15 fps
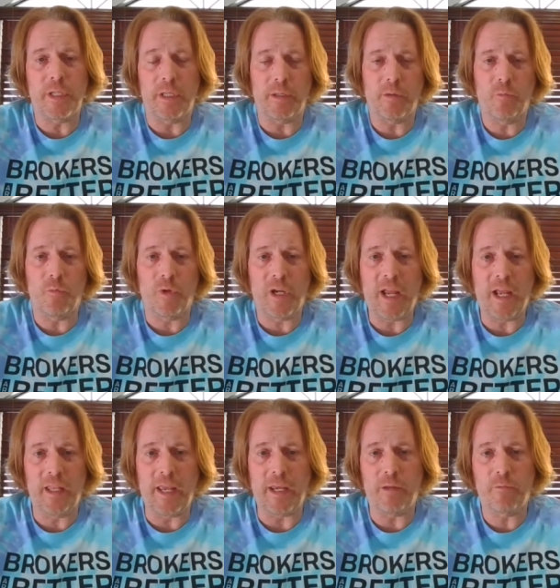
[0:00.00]
And we're kind
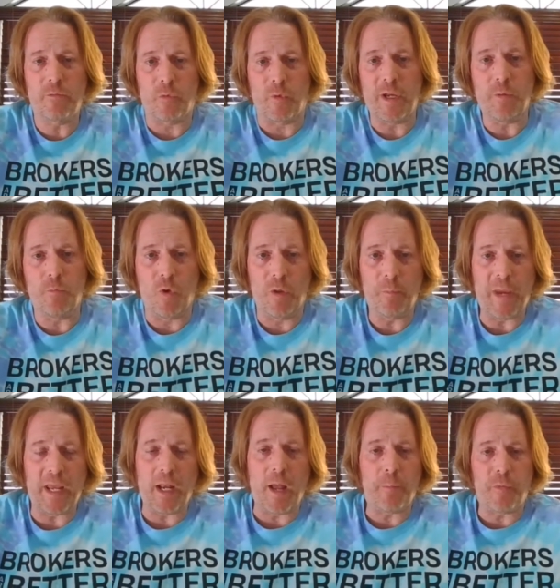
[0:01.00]
of like three one
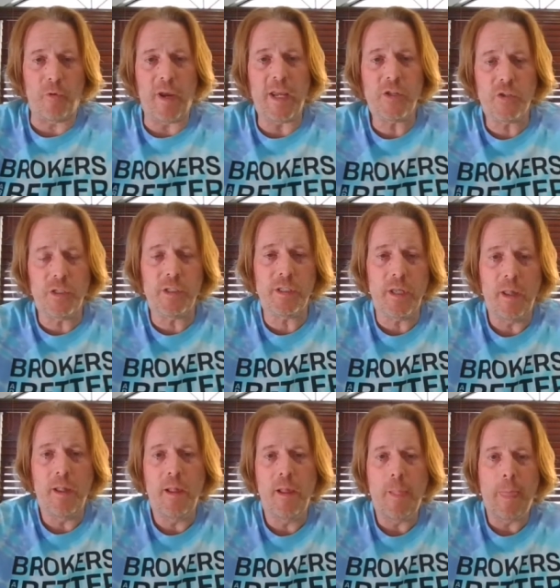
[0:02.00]
man operations.
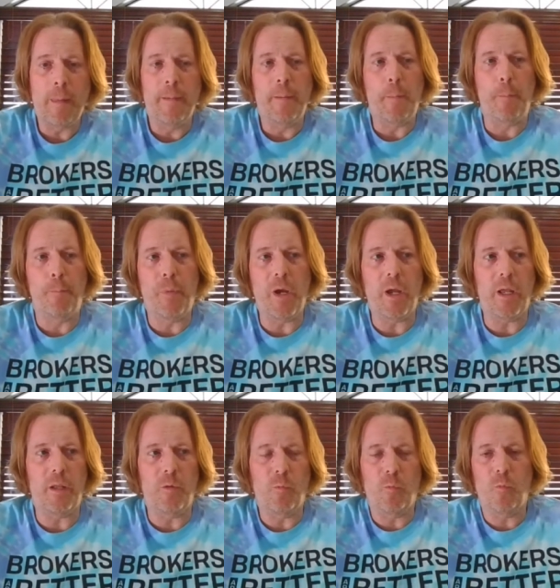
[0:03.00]

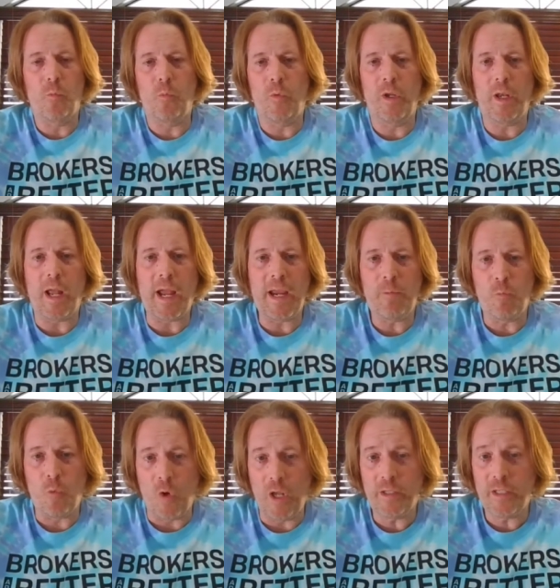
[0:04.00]
But when I
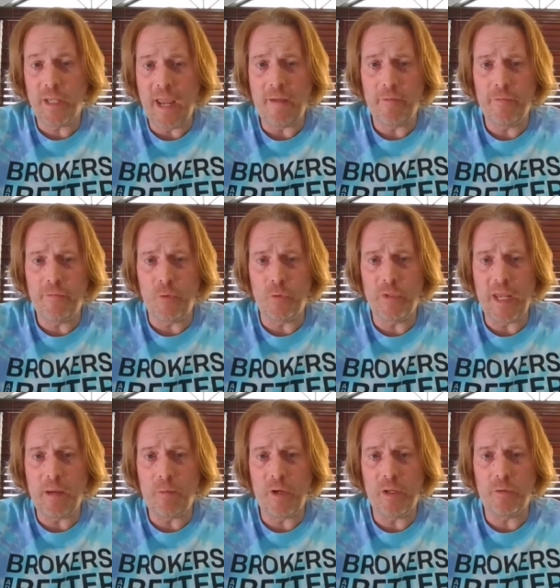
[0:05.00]
want to have a full
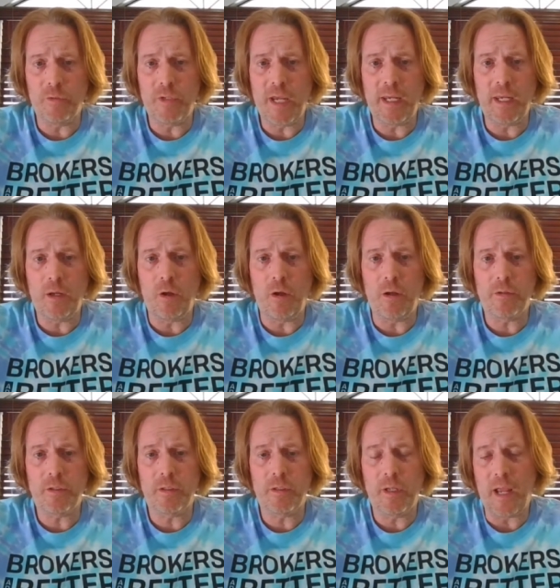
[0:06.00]
day where I don't take any
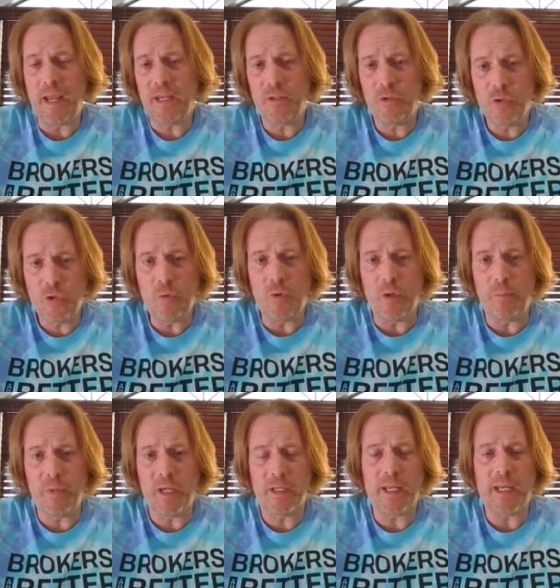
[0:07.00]
calls, I can do it
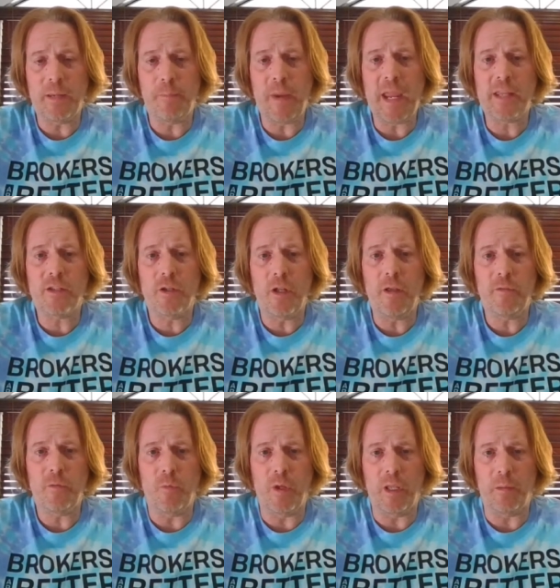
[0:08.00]
because I can pass it
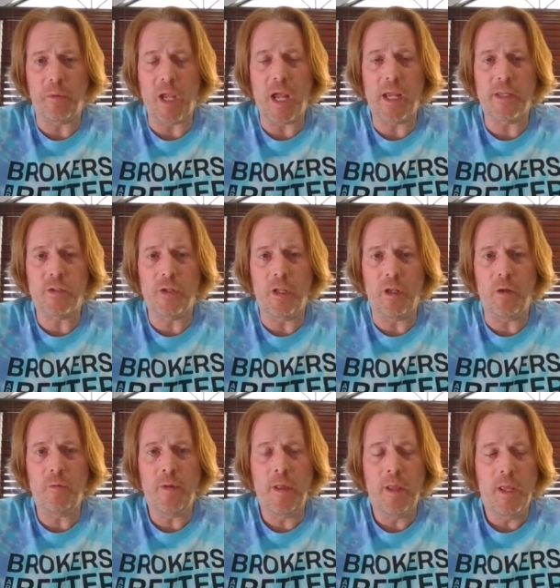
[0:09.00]
off to one of them guys, you
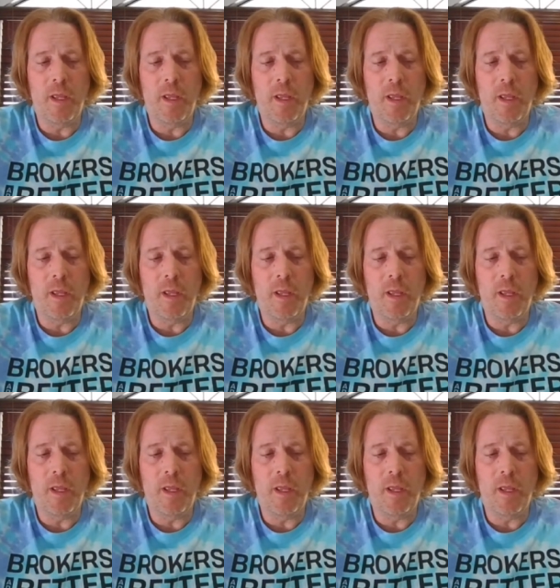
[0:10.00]
know?